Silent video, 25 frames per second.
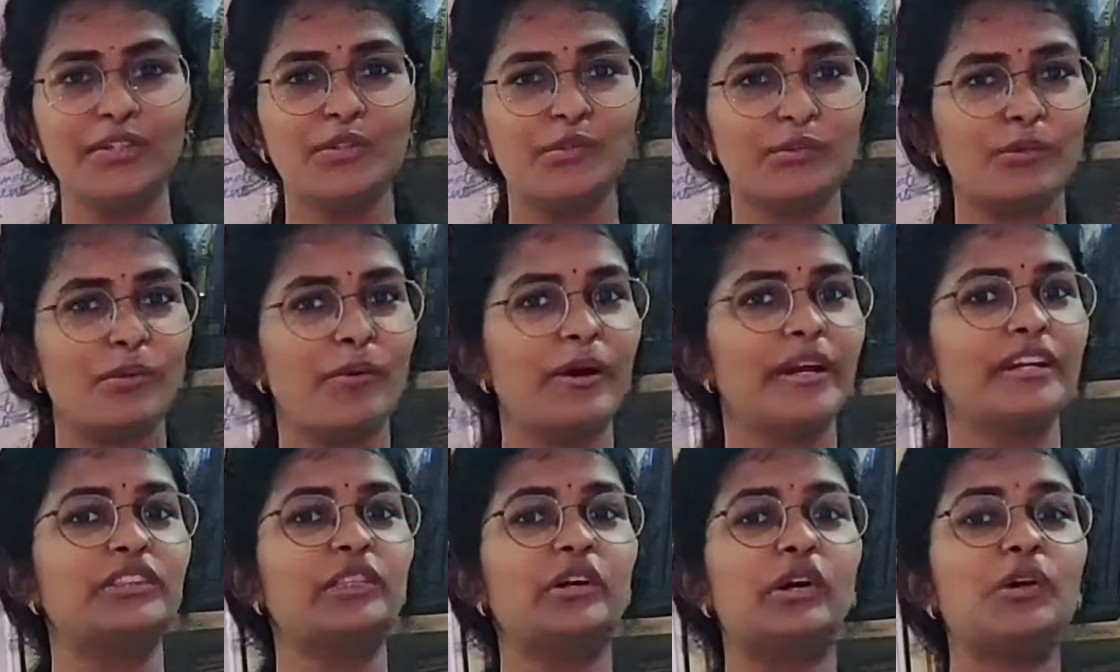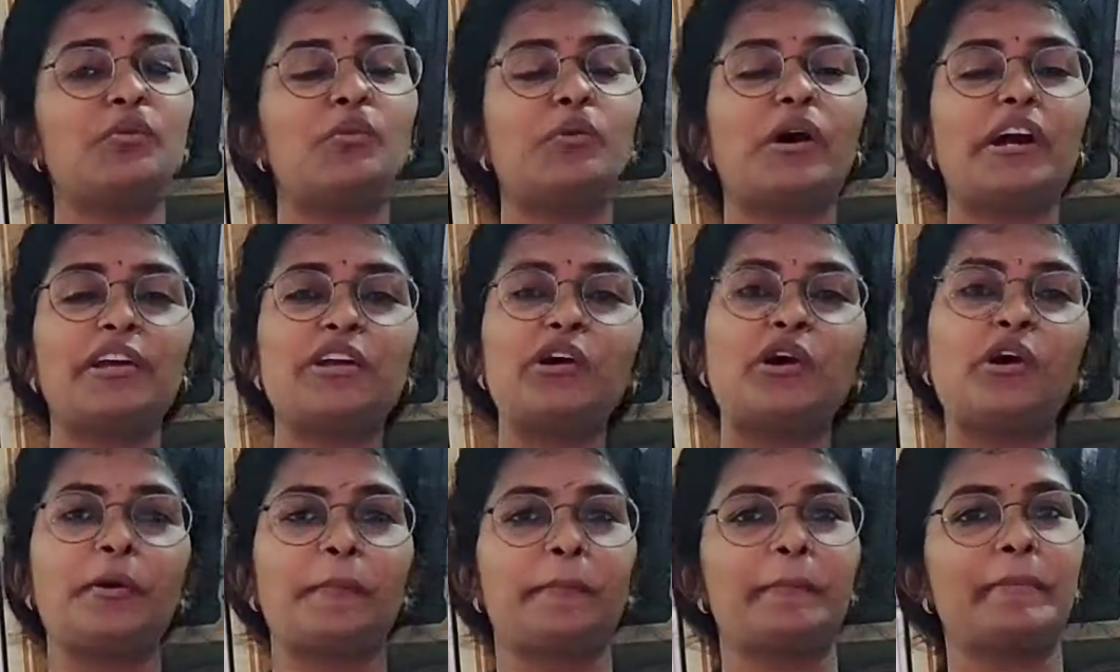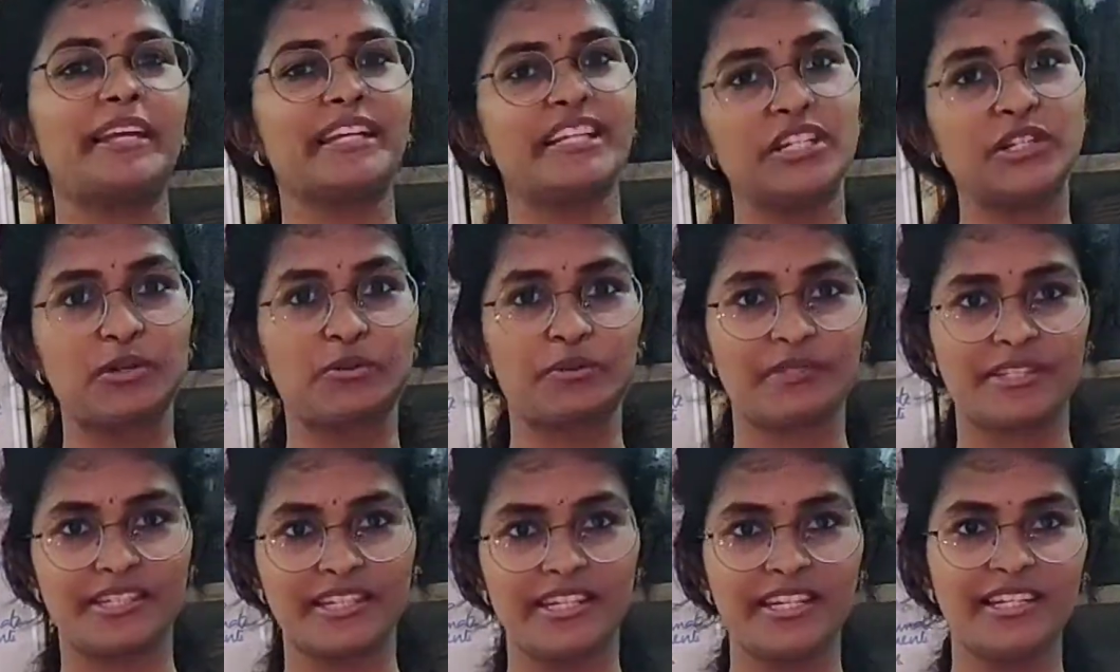so I thought why not make it into
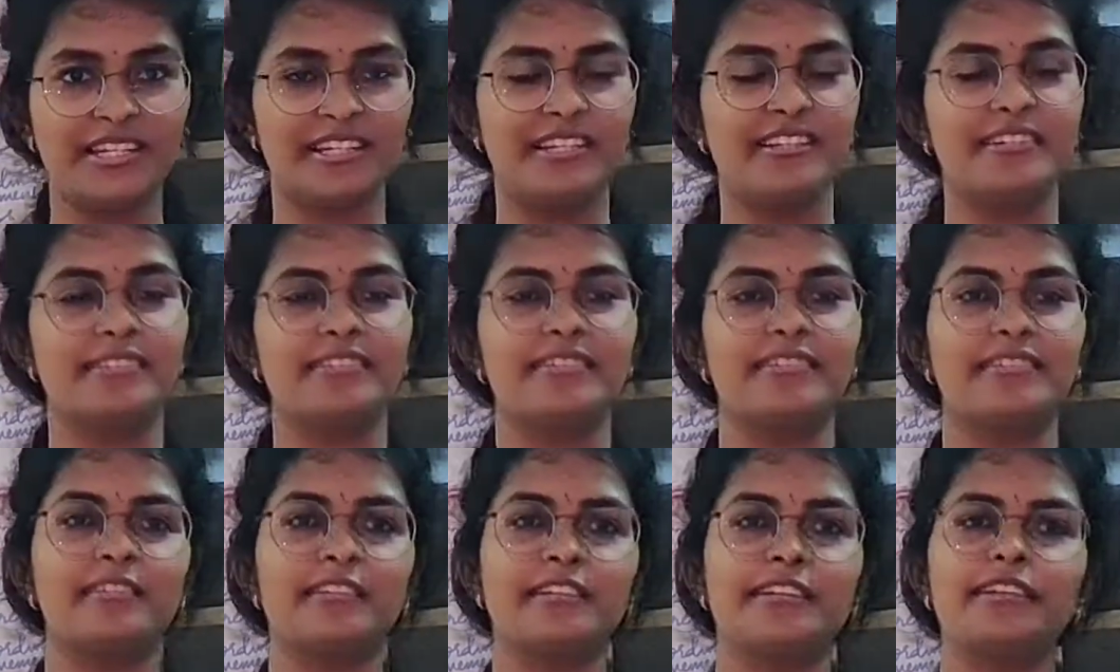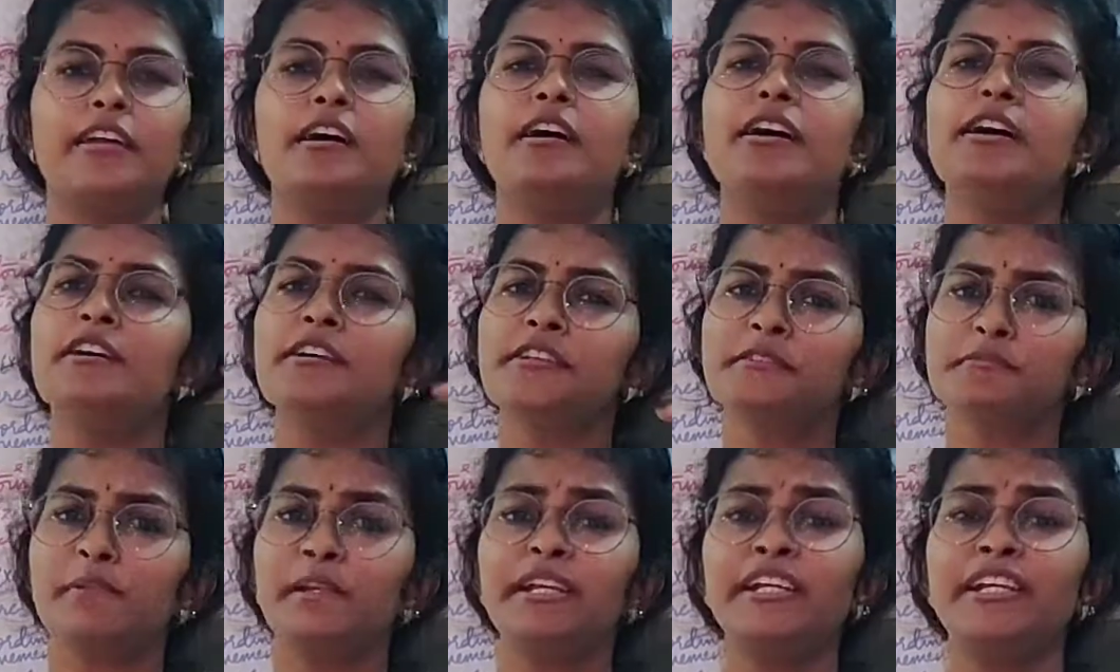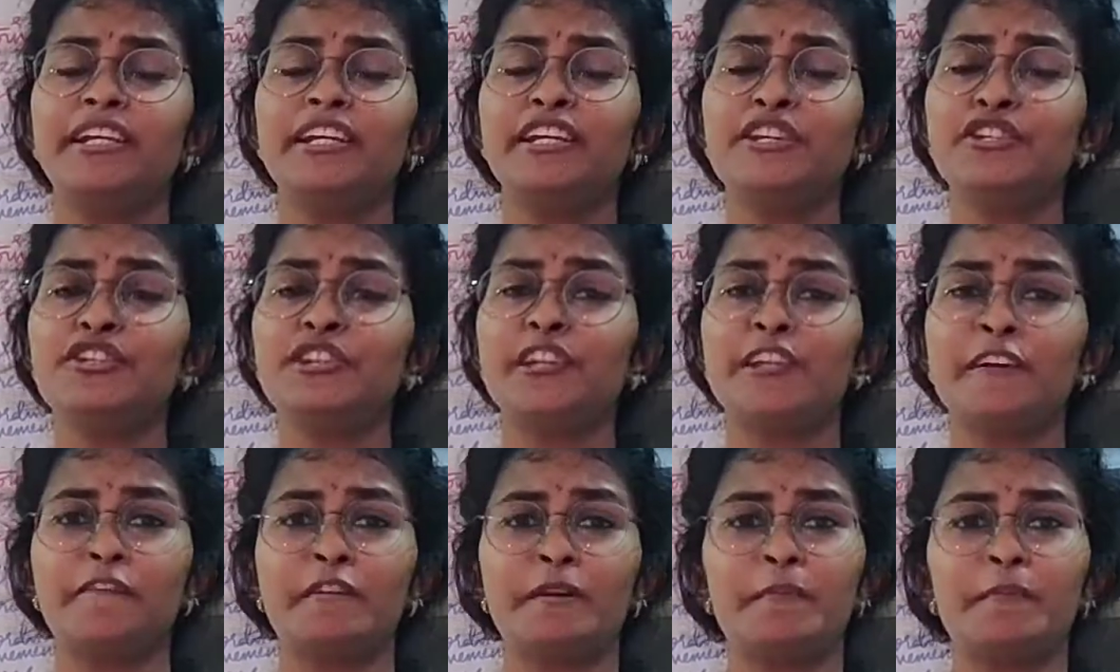a series and then split each
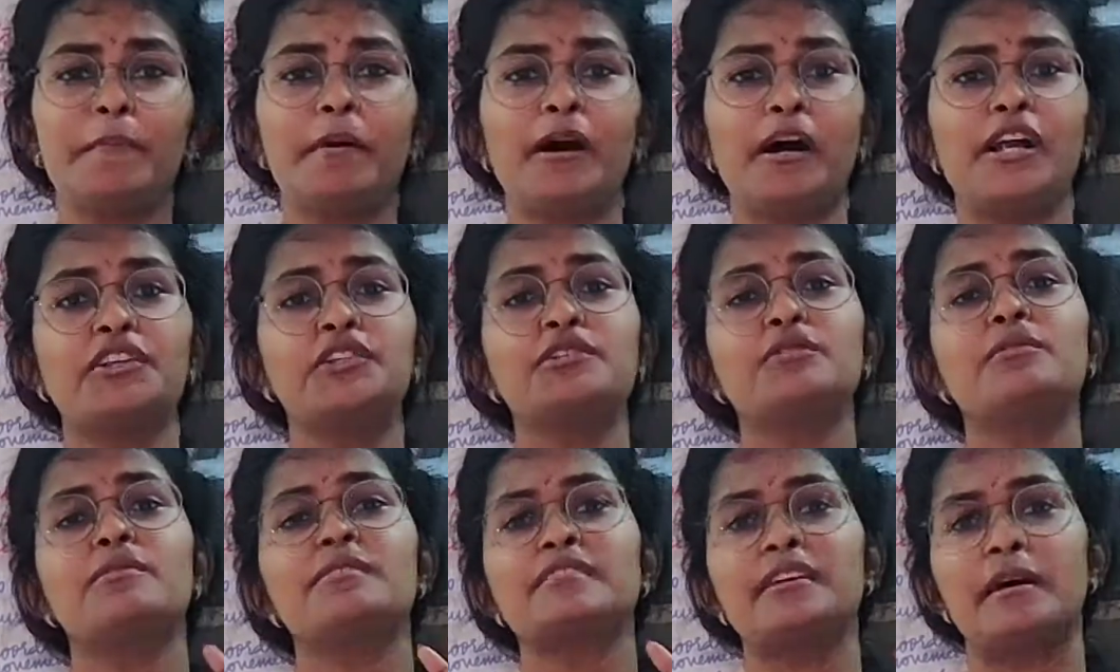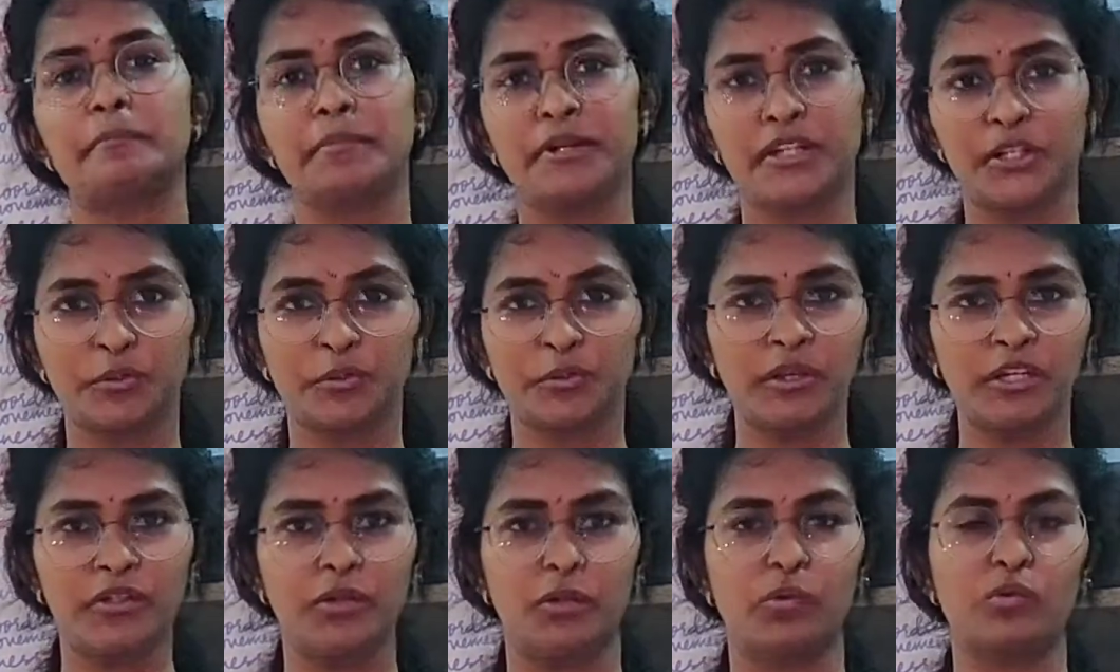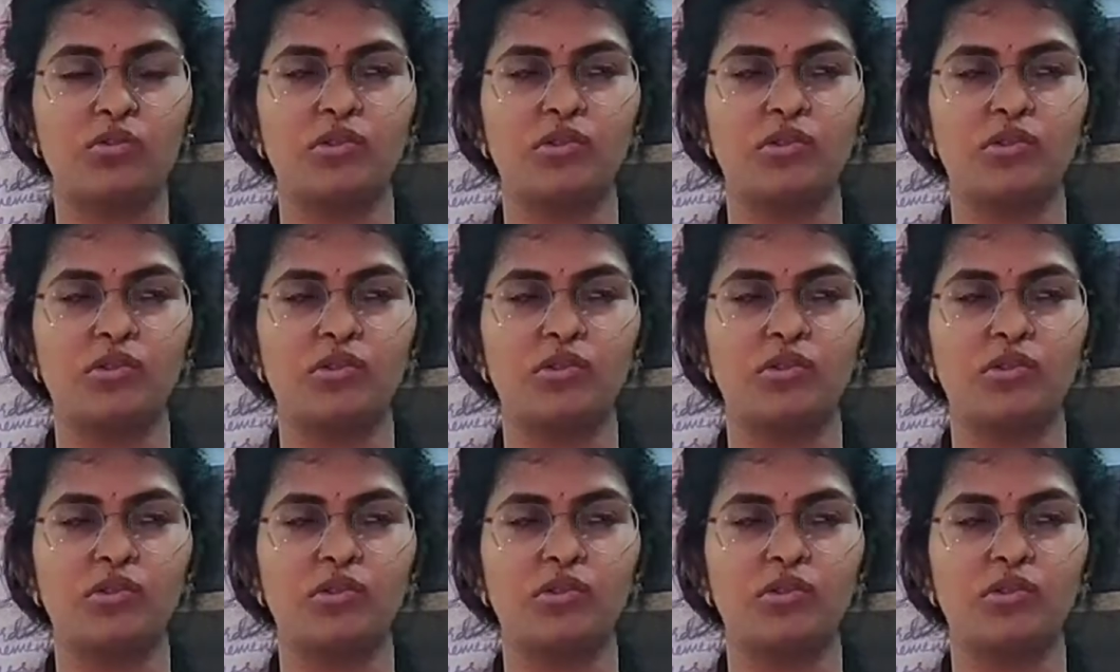and every part into a separate video,